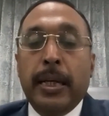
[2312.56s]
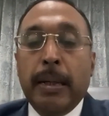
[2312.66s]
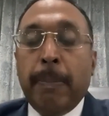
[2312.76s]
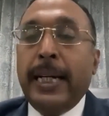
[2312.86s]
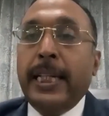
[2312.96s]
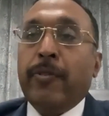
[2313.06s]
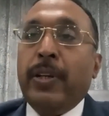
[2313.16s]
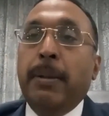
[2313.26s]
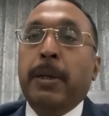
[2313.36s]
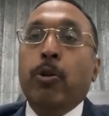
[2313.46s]
My dear
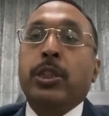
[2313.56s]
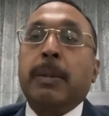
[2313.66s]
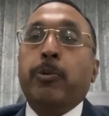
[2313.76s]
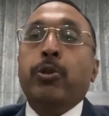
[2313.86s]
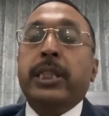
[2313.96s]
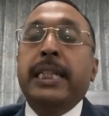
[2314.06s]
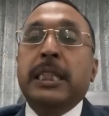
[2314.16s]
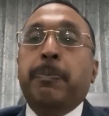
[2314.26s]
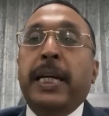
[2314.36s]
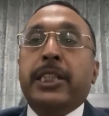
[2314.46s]
friend, Manoj Kapoor ji
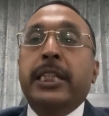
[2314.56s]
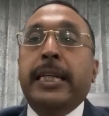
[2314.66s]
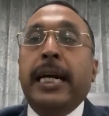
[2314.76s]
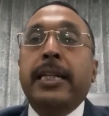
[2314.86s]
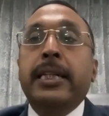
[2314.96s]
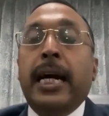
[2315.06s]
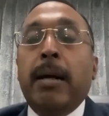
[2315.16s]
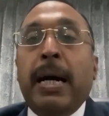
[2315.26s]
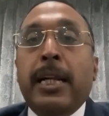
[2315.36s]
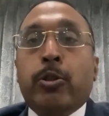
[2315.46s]
is based in Delhi. I
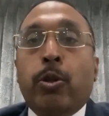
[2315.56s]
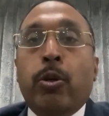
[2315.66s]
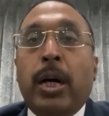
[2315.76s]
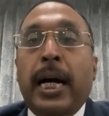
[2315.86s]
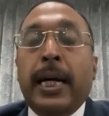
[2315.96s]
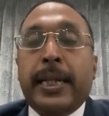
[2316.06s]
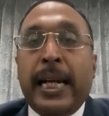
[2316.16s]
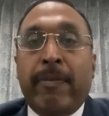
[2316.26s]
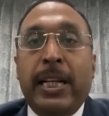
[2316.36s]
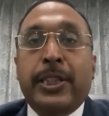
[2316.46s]
am also a
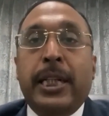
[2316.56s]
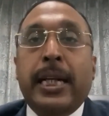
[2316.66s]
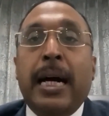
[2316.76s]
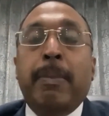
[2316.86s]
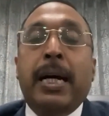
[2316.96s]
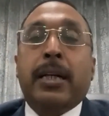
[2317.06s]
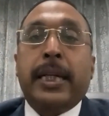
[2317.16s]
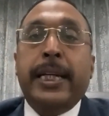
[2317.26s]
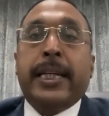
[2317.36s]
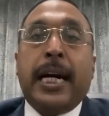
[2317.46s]
travel agent. I am an
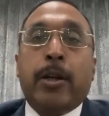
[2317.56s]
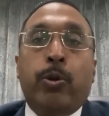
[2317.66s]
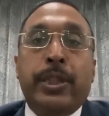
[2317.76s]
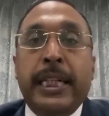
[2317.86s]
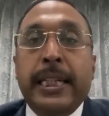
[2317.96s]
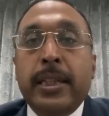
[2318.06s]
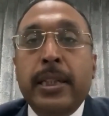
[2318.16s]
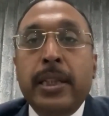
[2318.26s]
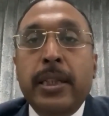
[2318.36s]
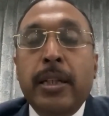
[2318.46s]
air cargo agent,
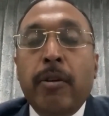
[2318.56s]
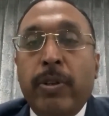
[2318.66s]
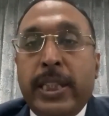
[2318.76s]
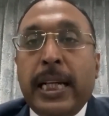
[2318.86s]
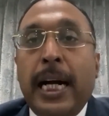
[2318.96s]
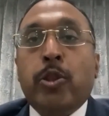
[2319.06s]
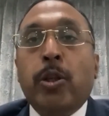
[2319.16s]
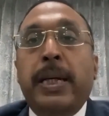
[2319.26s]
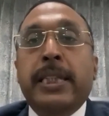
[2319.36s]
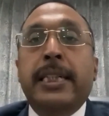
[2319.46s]
which is also
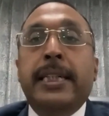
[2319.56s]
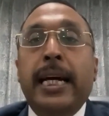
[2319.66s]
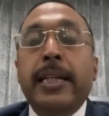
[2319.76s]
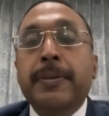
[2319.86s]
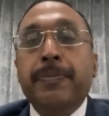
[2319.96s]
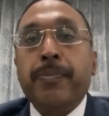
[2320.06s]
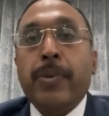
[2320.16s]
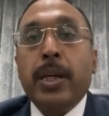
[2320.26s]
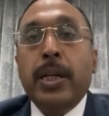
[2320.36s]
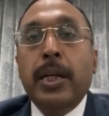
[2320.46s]
based in Delhi.
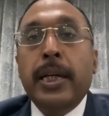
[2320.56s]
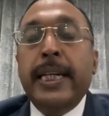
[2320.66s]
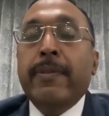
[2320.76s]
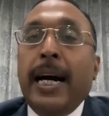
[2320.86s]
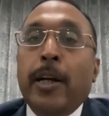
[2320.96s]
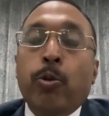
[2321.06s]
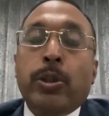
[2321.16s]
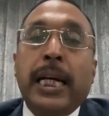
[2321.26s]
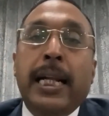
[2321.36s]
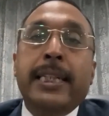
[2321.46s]
He wants to
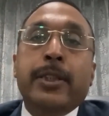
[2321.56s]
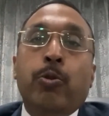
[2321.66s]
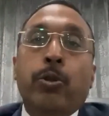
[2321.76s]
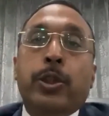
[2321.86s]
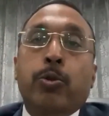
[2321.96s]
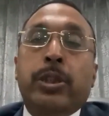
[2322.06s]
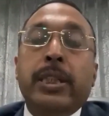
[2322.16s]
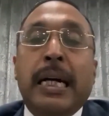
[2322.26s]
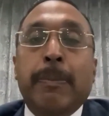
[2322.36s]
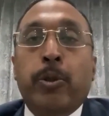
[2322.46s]
sell his goods to
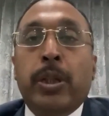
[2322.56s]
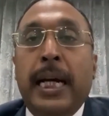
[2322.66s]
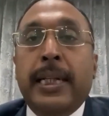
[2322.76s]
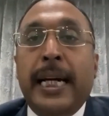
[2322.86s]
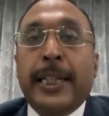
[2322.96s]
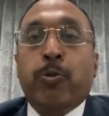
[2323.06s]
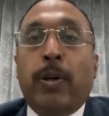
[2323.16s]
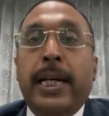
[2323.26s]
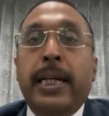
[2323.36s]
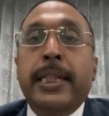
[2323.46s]
Singapore, and that's
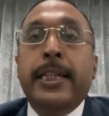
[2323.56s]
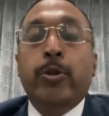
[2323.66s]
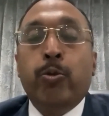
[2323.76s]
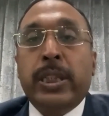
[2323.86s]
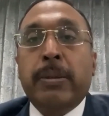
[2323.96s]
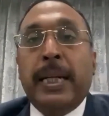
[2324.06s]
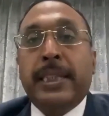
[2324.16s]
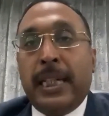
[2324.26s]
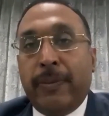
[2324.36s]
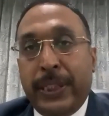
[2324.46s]
why he is using my
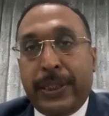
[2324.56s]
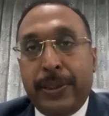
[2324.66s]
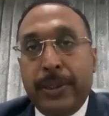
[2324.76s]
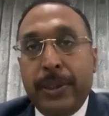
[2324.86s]
service.